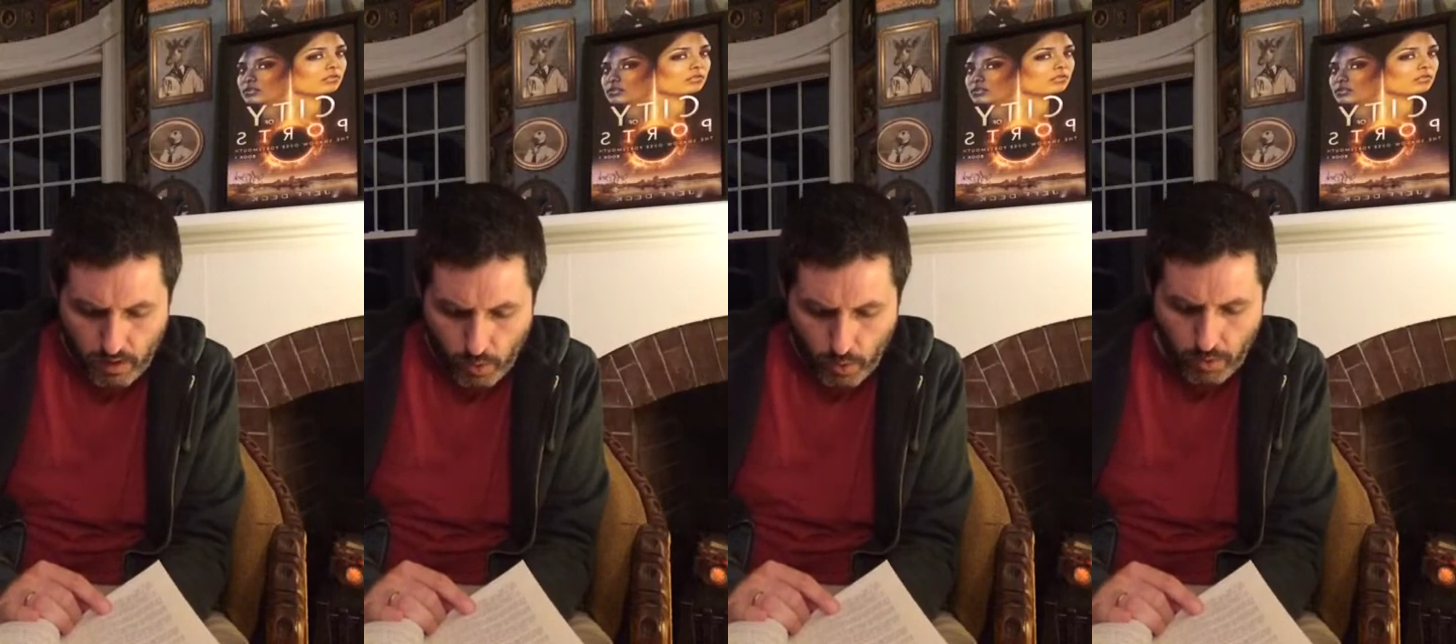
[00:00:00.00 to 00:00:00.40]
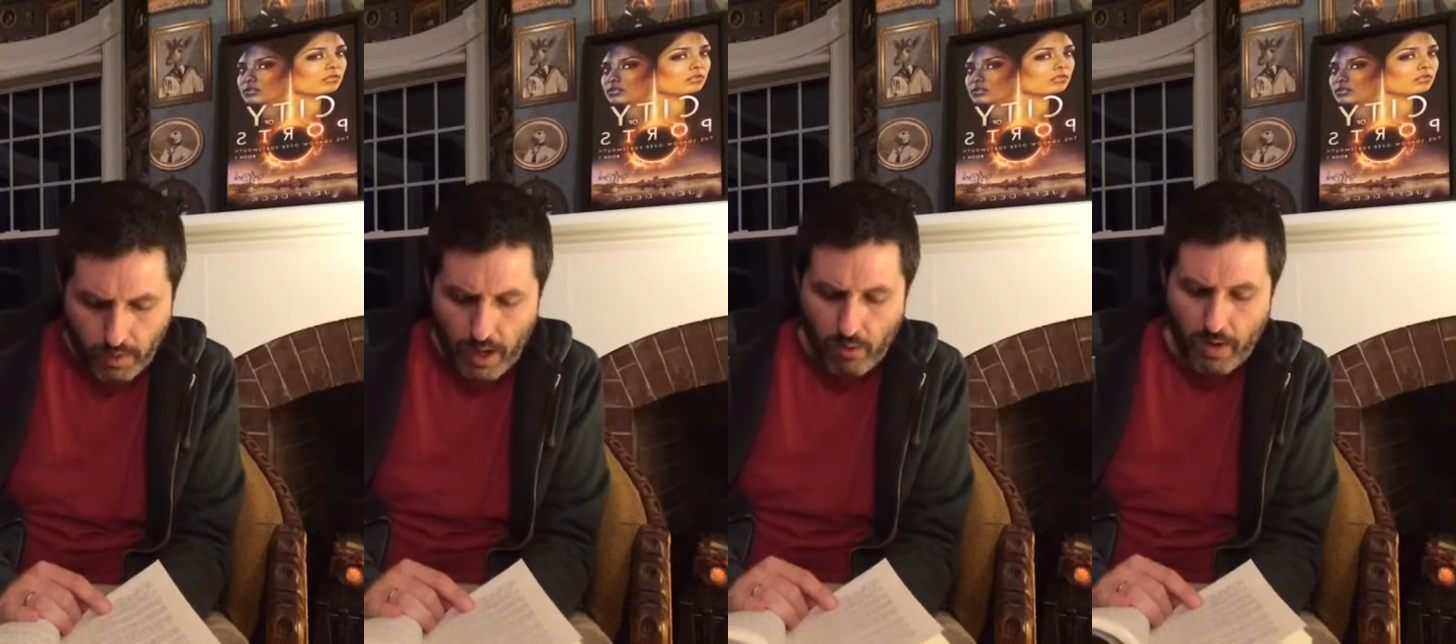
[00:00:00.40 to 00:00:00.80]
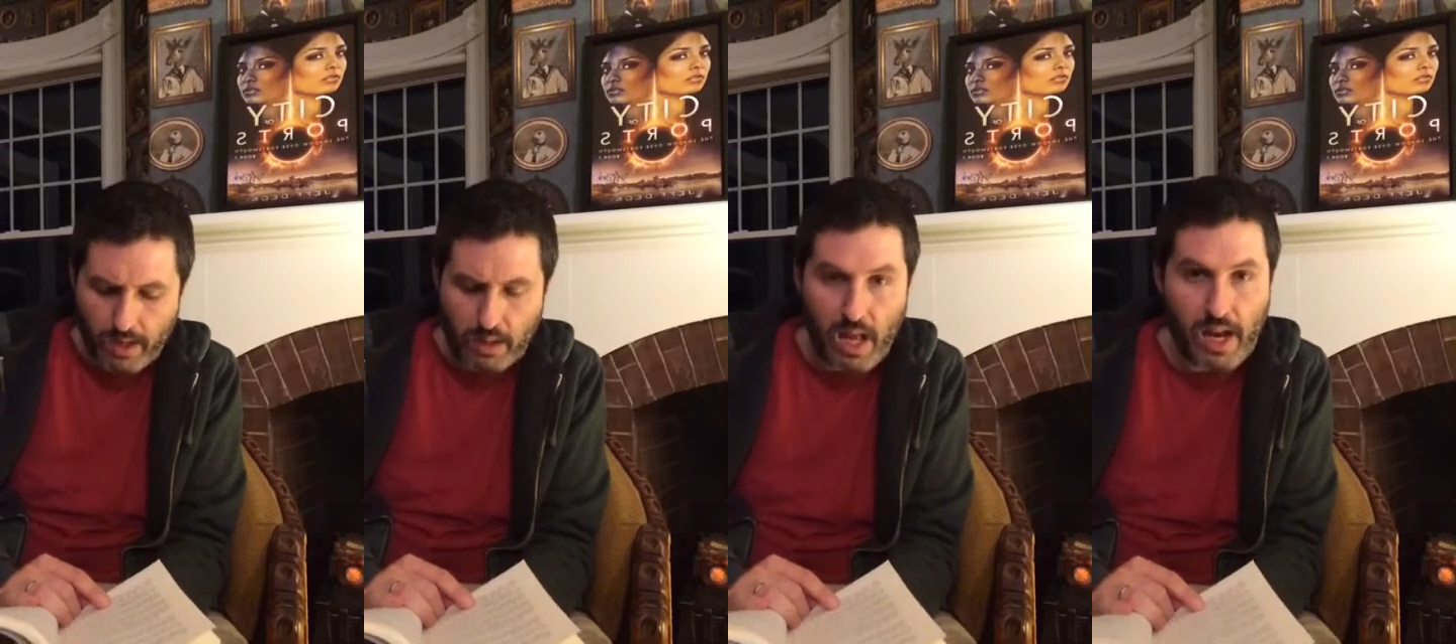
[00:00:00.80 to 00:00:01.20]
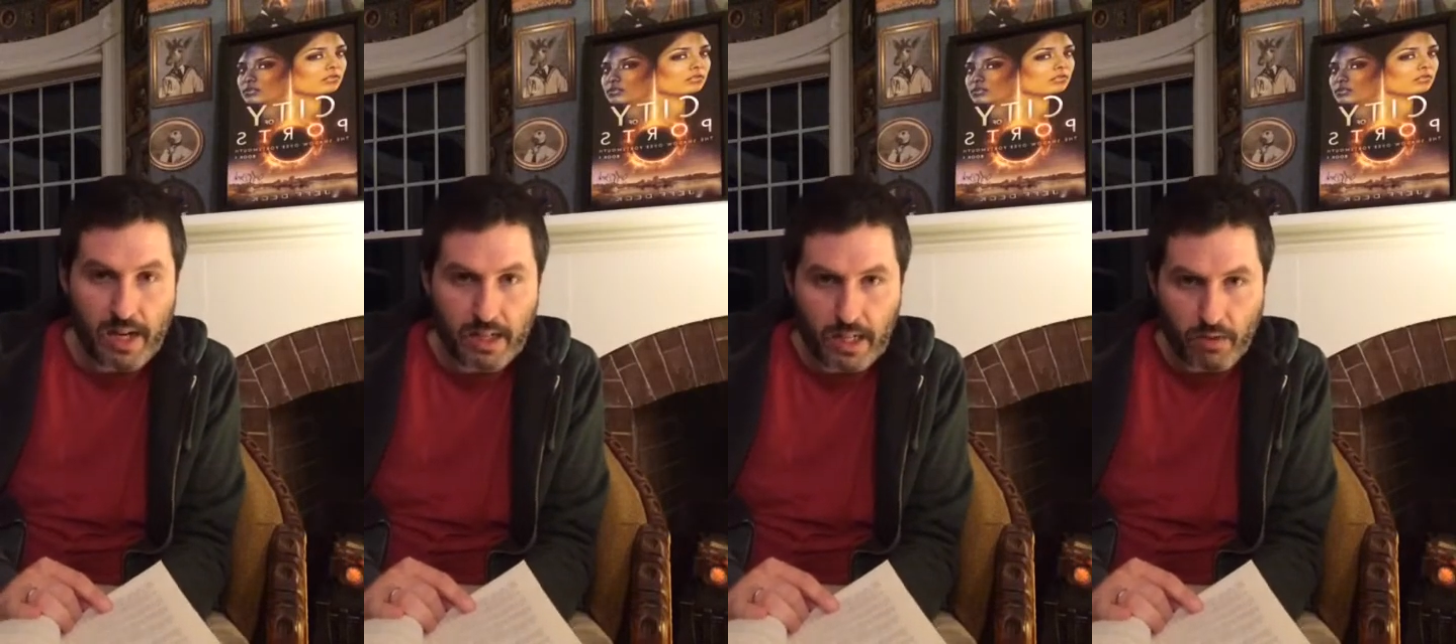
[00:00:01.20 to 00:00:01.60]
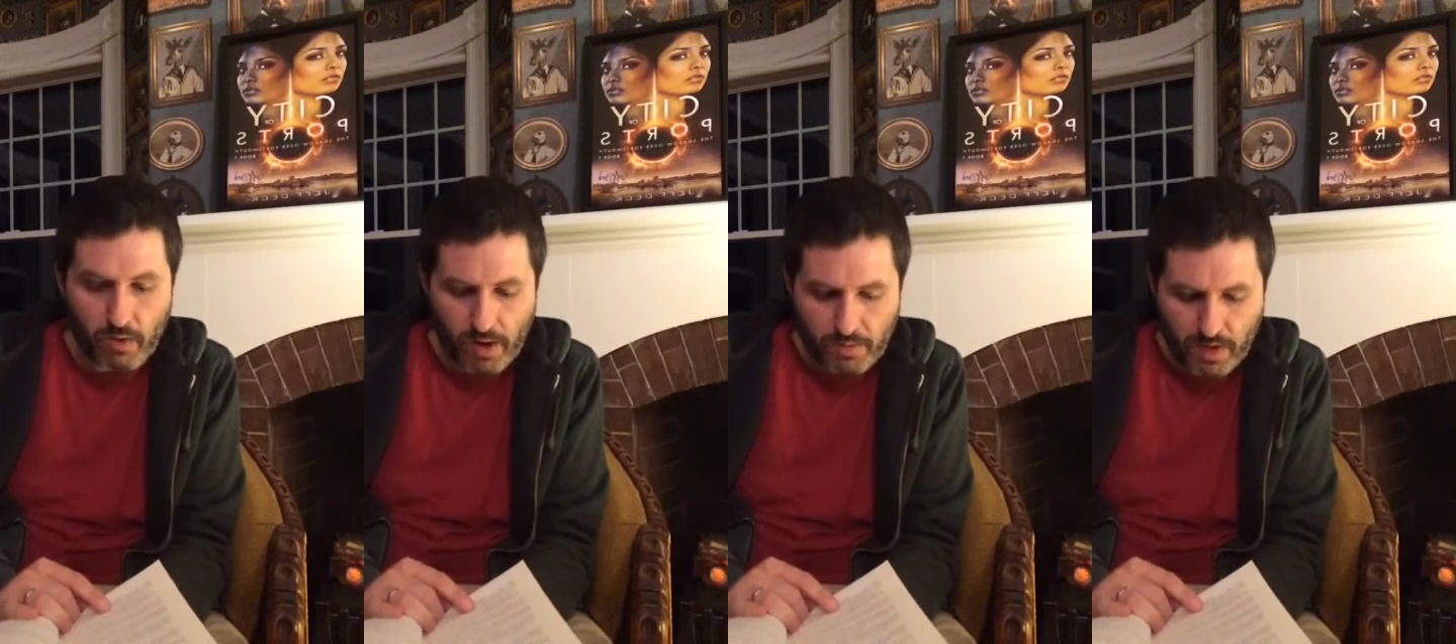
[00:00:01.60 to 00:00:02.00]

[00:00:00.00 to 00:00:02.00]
or were outright lying to cover up